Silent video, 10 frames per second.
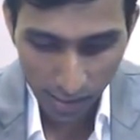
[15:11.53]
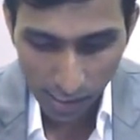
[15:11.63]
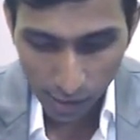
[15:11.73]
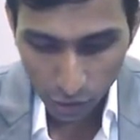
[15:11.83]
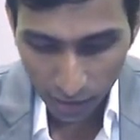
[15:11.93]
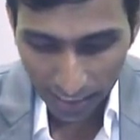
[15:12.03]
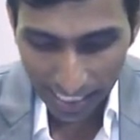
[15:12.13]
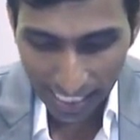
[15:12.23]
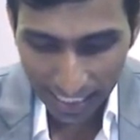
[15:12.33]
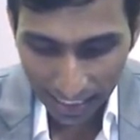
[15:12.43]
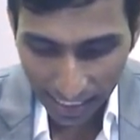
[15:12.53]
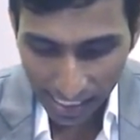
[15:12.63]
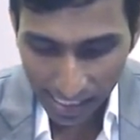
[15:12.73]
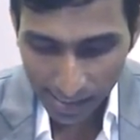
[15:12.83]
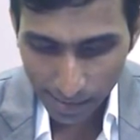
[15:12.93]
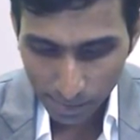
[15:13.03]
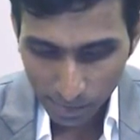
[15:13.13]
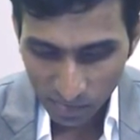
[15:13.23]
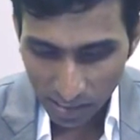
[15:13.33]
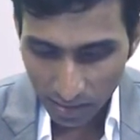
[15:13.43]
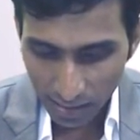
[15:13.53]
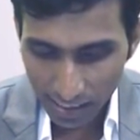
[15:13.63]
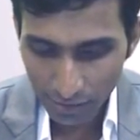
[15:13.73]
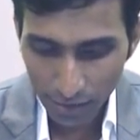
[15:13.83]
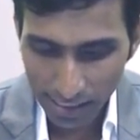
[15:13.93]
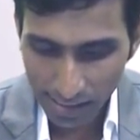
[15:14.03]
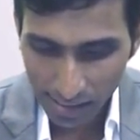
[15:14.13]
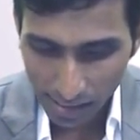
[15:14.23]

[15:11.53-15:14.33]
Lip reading: So the gain is the difference.